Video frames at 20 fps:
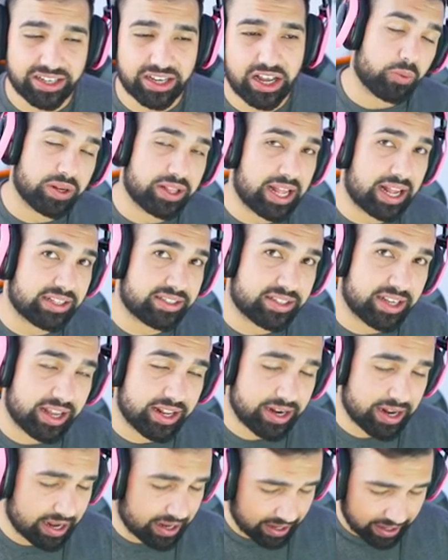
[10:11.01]
So with that
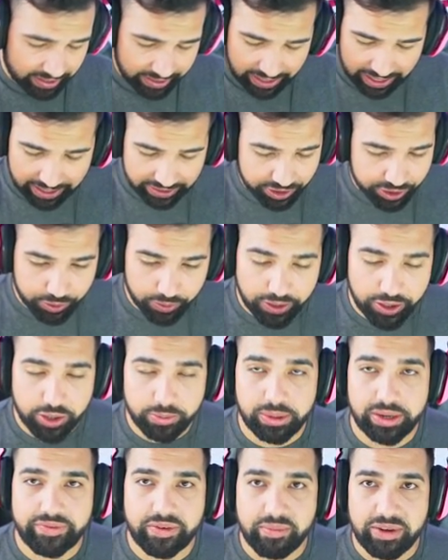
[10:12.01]
said, I, I truly
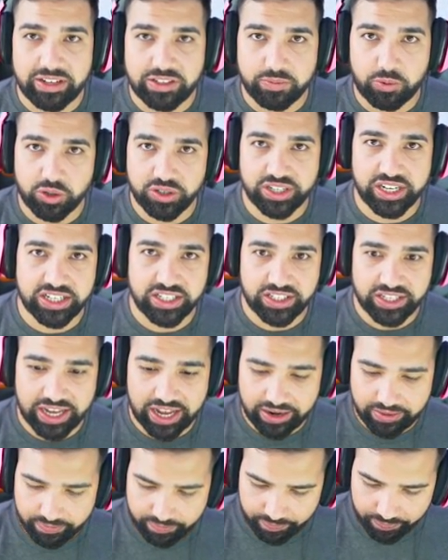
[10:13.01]
do believe it makes more sense
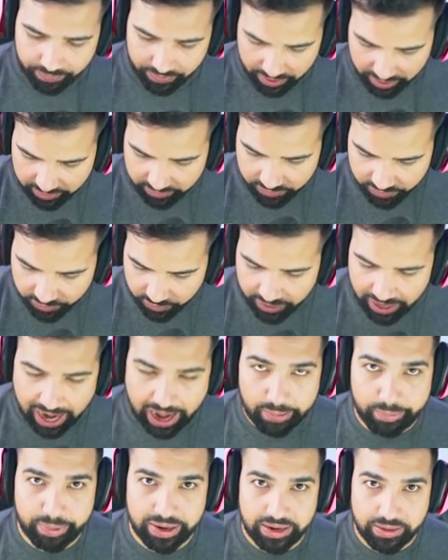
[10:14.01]
that it should
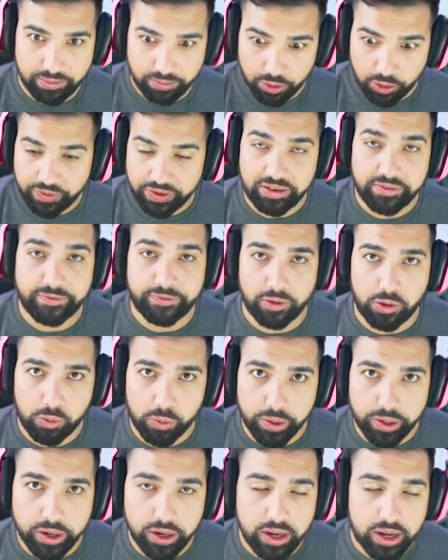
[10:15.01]
happen moving forward.